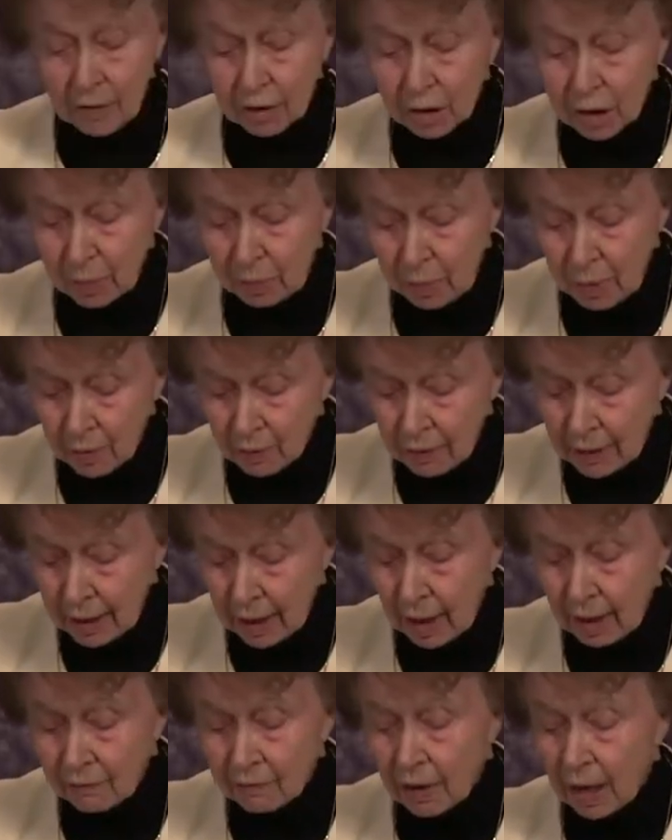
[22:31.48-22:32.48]
The
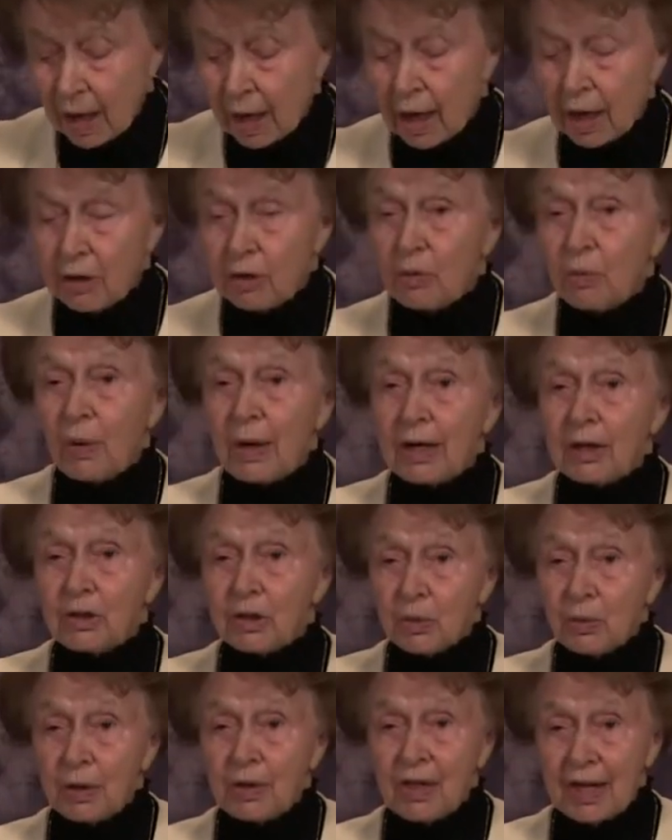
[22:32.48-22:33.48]
Spirit of God
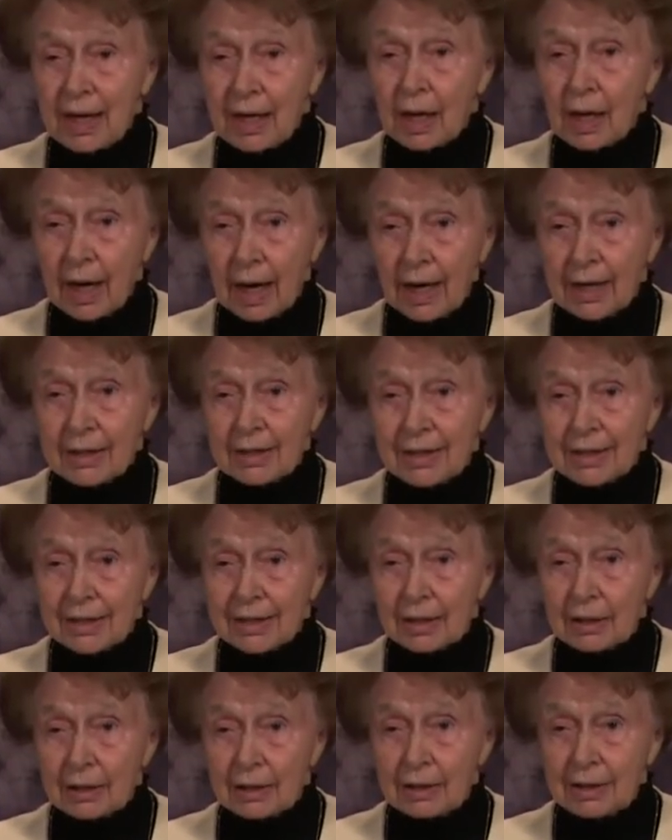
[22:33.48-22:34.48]
dwells within
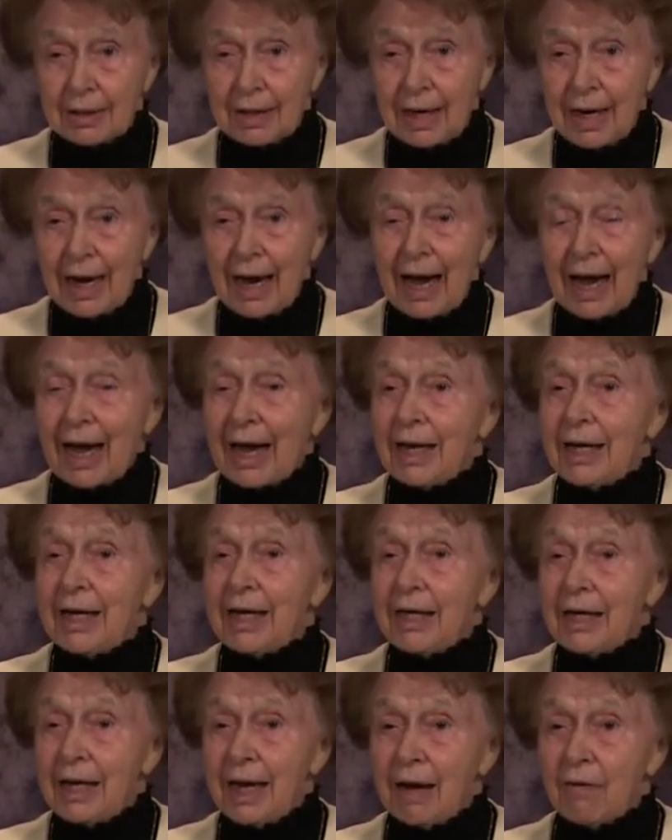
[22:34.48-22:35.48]
us, and
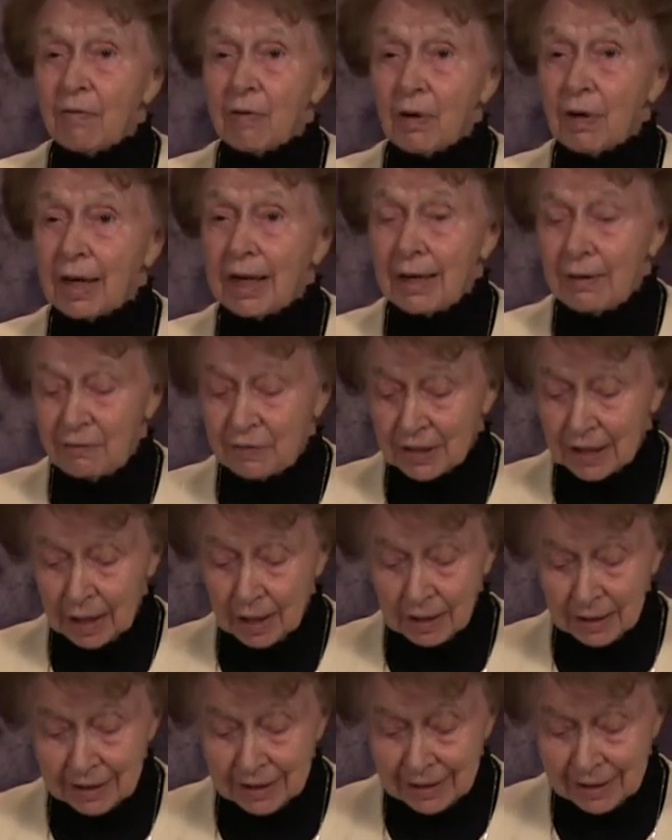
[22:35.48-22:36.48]
he never leaves
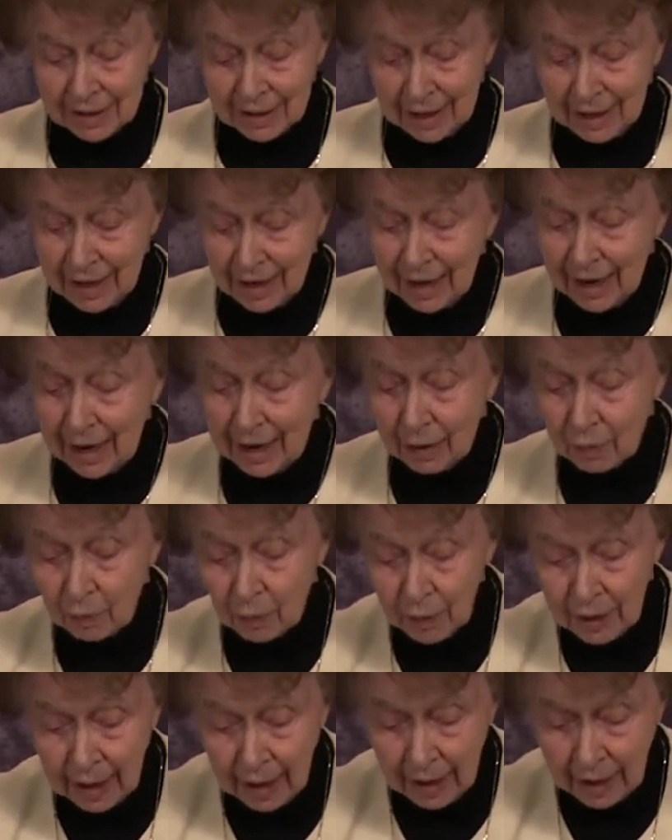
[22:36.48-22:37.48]
us and
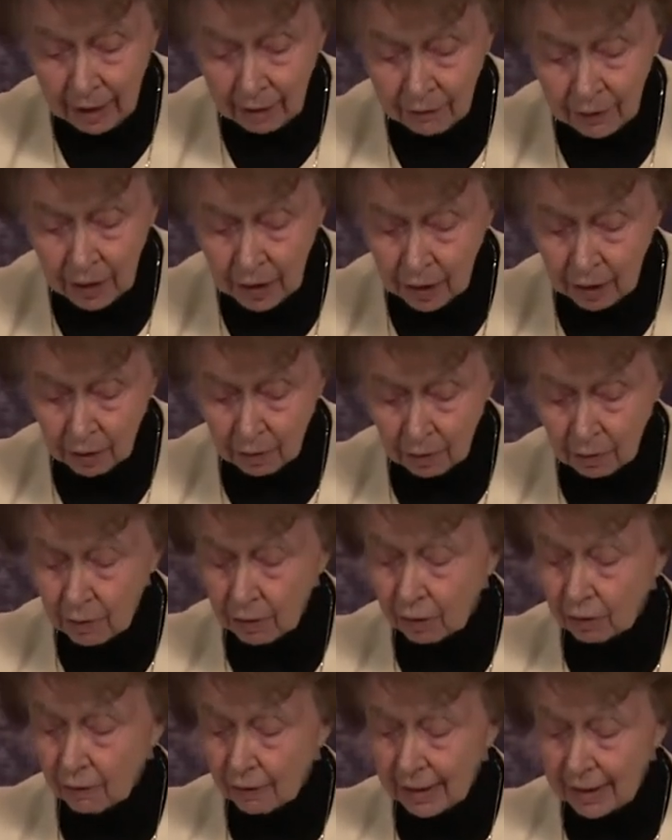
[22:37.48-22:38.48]
we have here
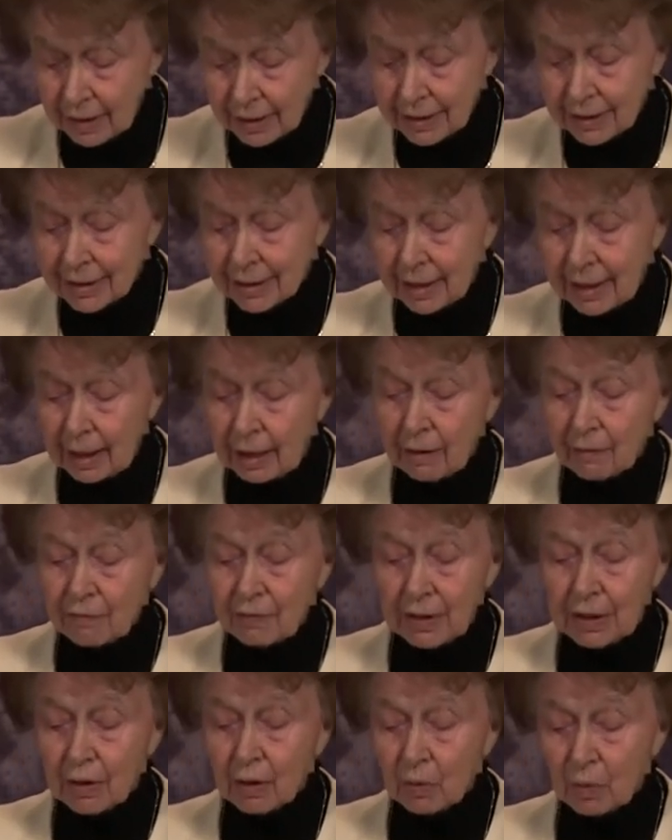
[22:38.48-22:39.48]
the greatest
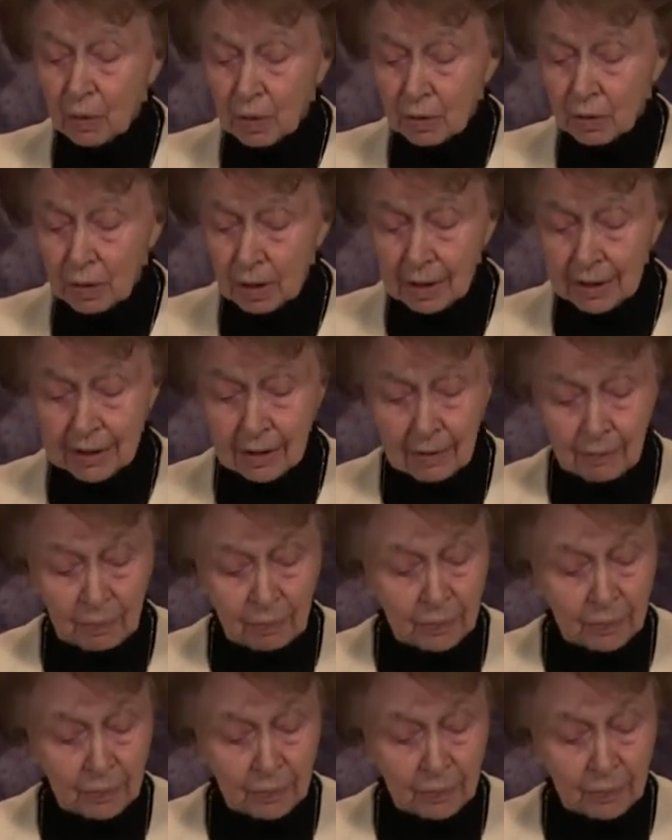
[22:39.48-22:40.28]
gift in the world.